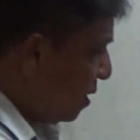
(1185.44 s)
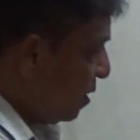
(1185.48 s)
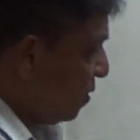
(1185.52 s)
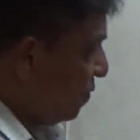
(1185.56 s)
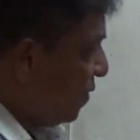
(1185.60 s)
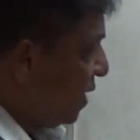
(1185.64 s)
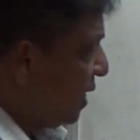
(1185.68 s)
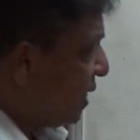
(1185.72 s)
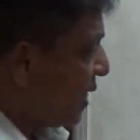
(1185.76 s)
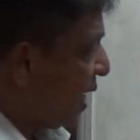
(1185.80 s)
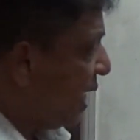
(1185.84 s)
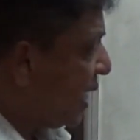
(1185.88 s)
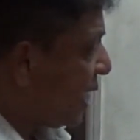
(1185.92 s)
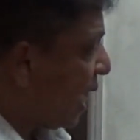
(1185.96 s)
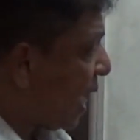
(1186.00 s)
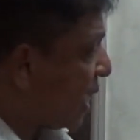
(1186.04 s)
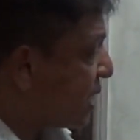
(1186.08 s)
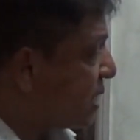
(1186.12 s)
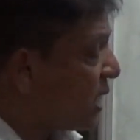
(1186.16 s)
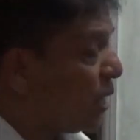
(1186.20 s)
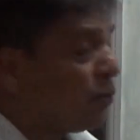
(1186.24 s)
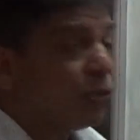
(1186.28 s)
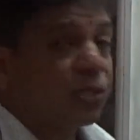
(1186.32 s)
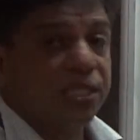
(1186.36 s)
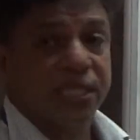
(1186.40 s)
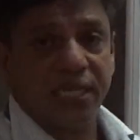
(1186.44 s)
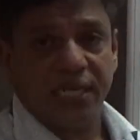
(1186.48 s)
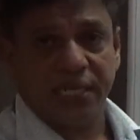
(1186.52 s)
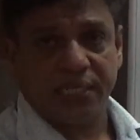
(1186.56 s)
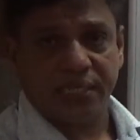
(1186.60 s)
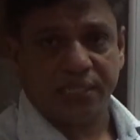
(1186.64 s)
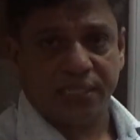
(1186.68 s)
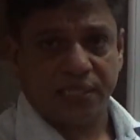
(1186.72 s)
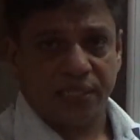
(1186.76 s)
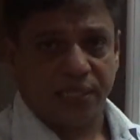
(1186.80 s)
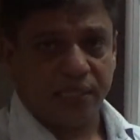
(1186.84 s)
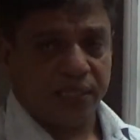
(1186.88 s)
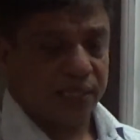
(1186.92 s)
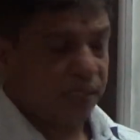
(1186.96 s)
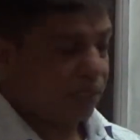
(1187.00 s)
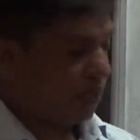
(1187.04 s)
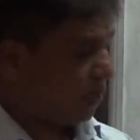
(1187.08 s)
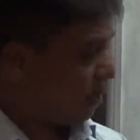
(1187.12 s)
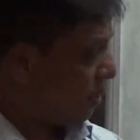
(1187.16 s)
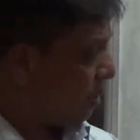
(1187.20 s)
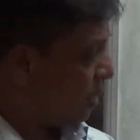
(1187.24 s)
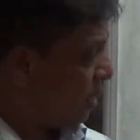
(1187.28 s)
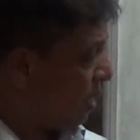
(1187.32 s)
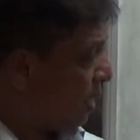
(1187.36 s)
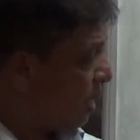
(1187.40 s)
we take x outside.
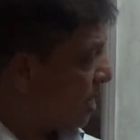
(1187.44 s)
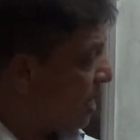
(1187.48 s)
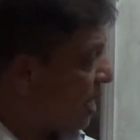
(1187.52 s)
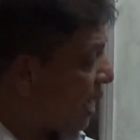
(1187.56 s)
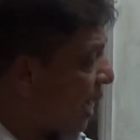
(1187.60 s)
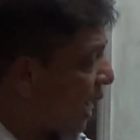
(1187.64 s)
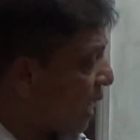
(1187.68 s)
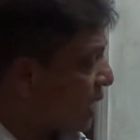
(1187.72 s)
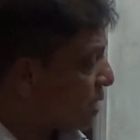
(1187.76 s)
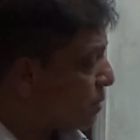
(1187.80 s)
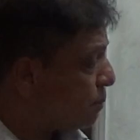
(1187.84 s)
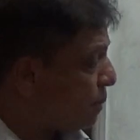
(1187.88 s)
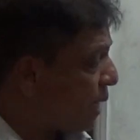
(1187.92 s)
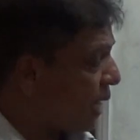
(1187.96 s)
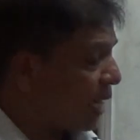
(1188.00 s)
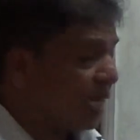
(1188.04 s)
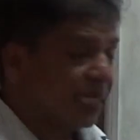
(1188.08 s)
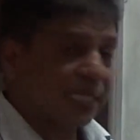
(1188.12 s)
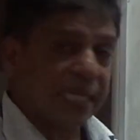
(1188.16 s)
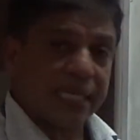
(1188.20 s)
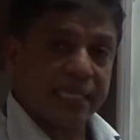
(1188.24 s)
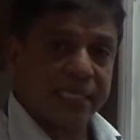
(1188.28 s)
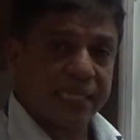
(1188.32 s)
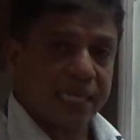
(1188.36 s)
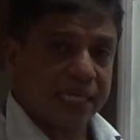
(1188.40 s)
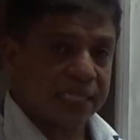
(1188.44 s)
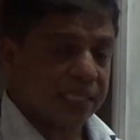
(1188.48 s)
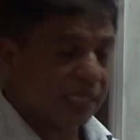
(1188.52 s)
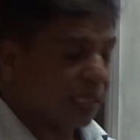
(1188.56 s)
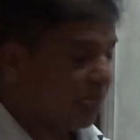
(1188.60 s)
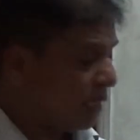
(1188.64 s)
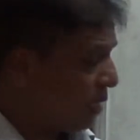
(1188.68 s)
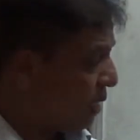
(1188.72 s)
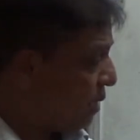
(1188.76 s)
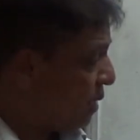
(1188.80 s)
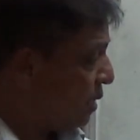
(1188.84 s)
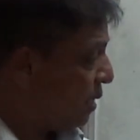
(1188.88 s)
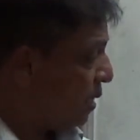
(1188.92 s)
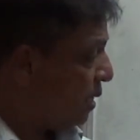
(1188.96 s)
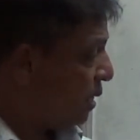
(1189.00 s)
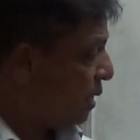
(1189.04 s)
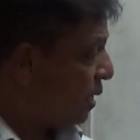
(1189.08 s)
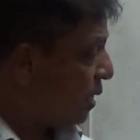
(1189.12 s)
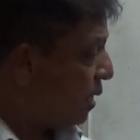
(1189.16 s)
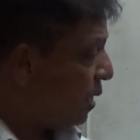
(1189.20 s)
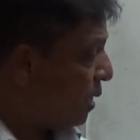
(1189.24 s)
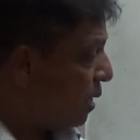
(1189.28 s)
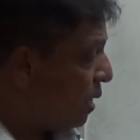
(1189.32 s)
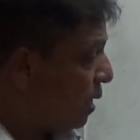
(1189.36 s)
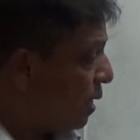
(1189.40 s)
Here x minus sx.
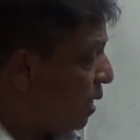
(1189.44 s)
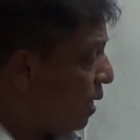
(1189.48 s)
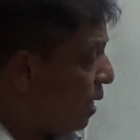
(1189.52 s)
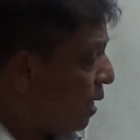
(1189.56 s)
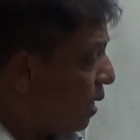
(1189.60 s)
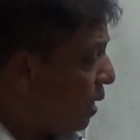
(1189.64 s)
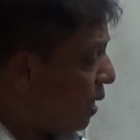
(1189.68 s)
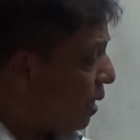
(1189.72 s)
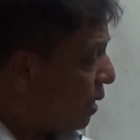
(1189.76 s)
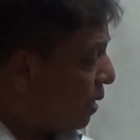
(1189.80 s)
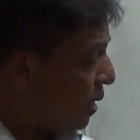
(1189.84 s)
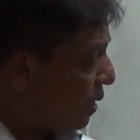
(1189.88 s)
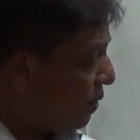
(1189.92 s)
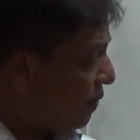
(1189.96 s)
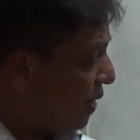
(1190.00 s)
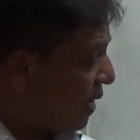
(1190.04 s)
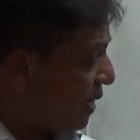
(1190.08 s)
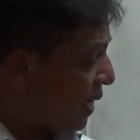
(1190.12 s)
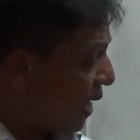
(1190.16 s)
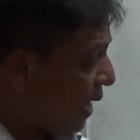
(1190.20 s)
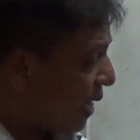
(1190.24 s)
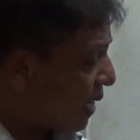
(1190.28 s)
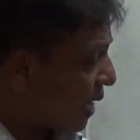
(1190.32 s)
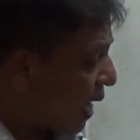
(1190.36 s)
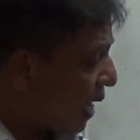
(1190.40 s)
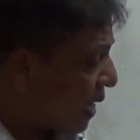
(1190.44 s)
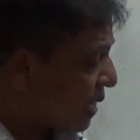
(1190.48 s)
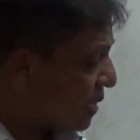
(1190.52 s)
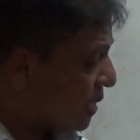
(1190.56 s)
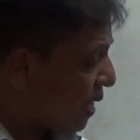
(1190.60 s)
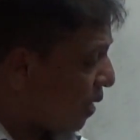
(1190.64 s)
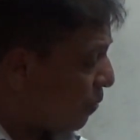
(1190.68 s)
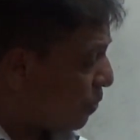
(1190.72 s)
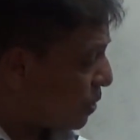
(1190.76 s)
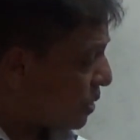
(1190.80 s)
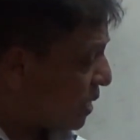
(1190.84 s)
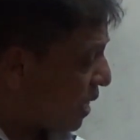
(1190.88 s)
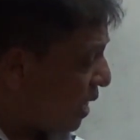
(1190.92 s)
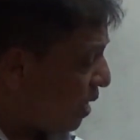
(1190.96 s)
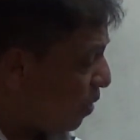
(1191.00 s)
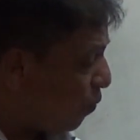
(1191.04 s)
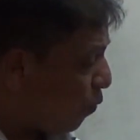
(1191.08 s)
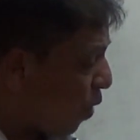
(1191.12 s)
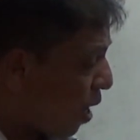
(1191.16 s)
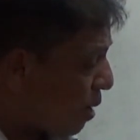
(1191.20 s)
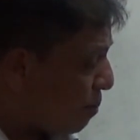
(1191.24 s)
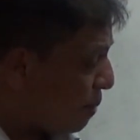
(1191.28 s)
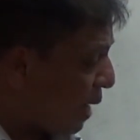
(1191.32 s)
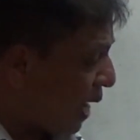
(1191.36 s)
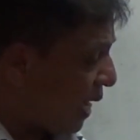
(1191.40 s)
We take x outside,
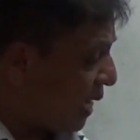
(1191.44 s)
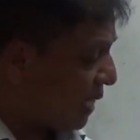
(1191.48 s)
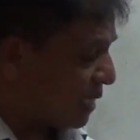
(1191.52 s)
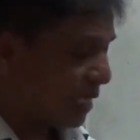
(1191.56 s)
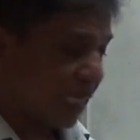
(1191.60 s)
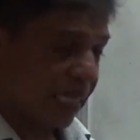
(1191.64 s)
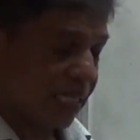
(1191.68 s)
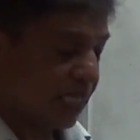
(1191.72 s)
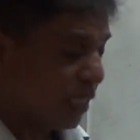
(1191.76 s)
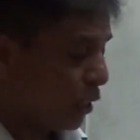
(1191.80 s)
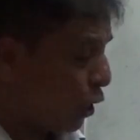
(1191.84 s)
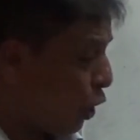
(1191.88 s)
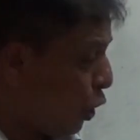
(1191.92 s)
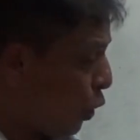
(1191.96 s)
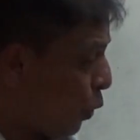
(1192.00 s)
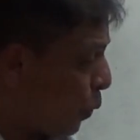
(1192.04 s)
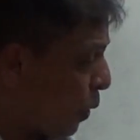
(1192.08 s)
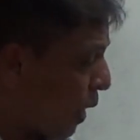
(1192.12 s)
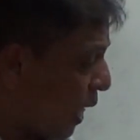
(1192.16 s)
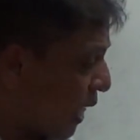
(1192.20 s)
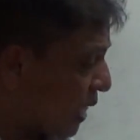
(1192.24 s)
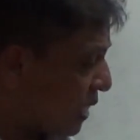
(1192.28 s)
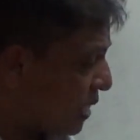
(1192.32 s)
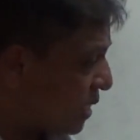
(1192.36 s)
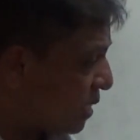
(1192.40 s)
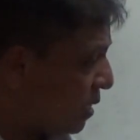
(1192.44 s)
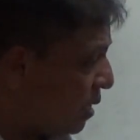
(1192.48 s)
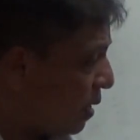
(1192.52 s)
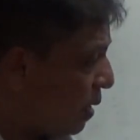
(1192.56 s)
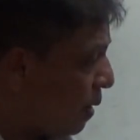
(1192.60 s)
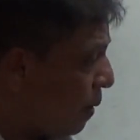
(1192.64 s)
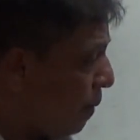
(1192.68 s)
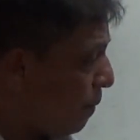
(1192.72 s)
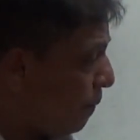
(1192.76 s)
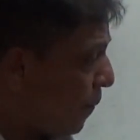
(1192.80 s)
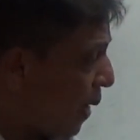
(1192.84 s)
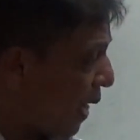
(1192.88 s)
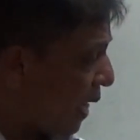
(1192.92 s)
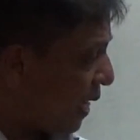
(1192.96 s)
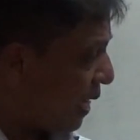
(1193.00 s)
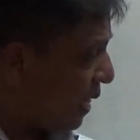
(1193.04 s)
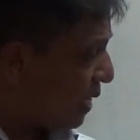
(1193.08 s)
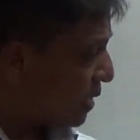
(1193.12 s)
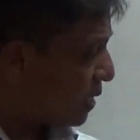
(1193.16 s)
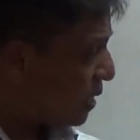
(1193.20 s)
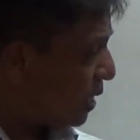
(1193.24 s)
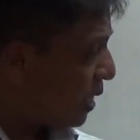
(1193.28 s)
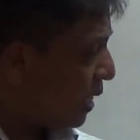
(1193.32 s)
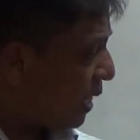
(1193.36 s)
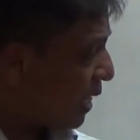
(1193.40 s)
1 minus s into x
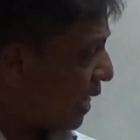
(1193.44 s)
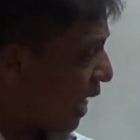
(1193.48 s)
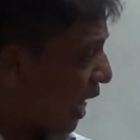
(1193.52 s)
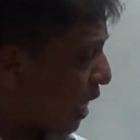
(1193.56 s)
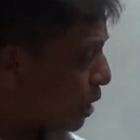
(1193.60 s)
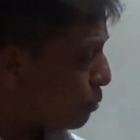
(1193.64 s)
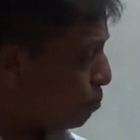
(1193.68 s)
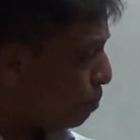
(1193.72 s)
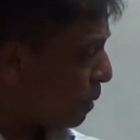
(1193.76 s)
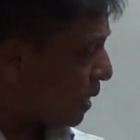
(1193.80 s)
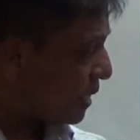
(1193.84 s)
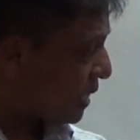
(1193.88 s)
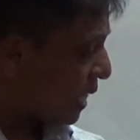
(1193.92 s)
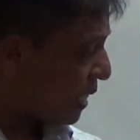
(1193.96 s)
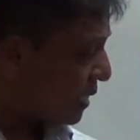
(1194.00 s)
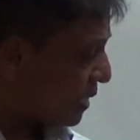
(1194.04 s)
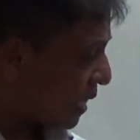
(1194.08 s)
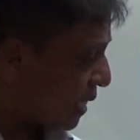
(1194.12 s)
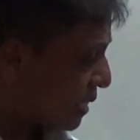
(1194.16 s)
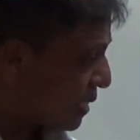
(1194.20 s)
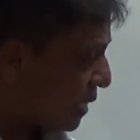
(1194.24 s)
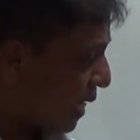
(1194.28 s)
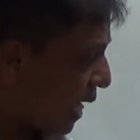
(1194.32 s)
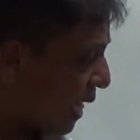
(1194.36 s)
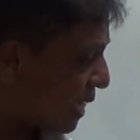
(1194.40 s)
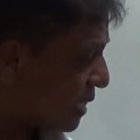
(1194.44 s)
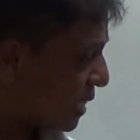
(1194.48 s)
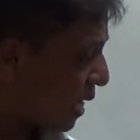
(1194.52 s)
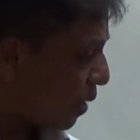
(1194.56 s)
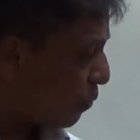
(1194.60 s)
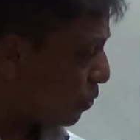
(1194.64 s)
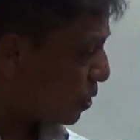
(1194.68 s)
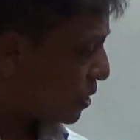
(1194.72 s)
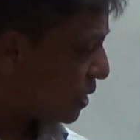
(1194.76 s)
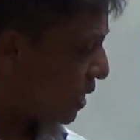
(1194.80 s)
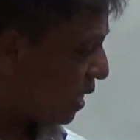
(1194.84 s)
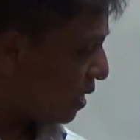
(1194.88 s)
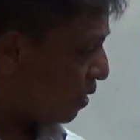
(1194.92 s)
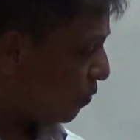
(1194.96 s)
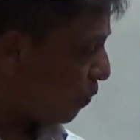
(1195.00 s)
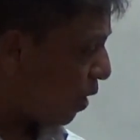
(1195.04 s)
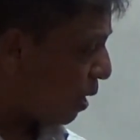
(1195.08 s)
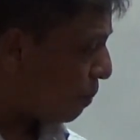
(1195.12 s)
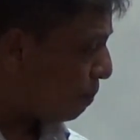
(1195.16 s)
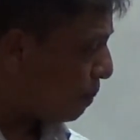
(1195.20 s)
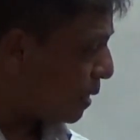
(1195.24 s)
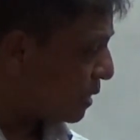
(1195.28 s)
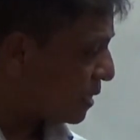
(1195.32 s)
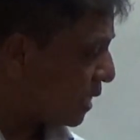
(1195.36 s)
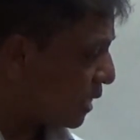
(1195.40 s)
minus x plus sx, x outside,
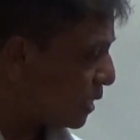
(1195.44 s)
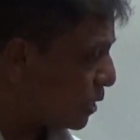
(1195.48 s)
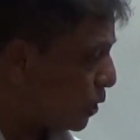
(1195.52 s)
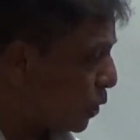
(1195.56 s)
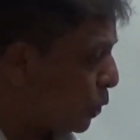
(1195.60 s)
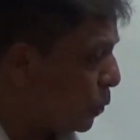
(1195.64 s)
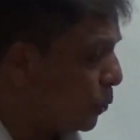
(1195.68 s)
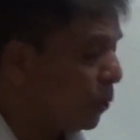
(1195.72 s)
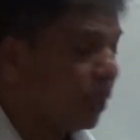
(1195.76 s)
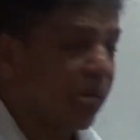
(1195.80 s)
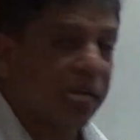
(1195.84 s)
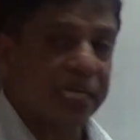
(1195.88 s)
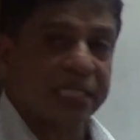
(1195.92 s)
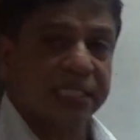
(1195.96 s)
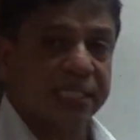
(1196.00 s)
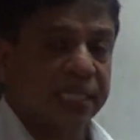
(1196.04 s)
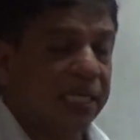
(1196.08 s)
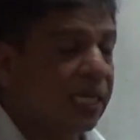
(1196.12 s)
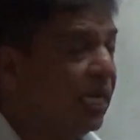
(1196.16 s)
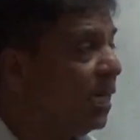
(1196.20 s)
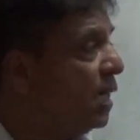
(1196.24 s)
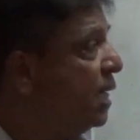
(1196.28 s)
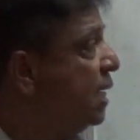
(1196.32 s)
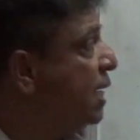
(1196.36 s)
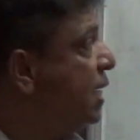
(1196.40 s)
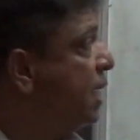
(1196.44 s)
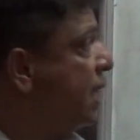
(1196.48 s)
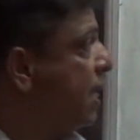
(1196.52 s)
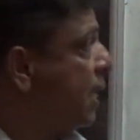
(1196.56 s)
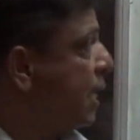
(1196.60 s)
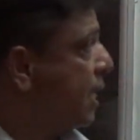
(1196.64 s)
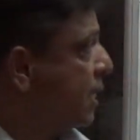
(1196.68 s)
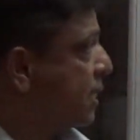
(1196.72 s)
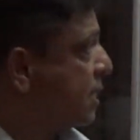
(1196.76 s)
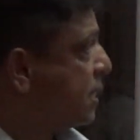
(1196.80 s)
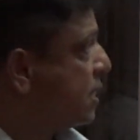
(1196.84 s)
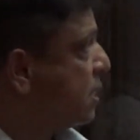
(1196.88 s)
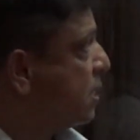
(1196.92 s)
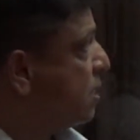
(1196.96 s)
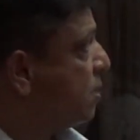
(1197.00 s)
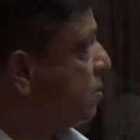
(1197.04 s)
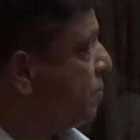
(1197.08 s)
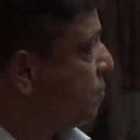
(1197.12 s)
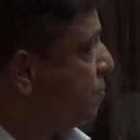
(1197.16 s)
1 plus s into x dx.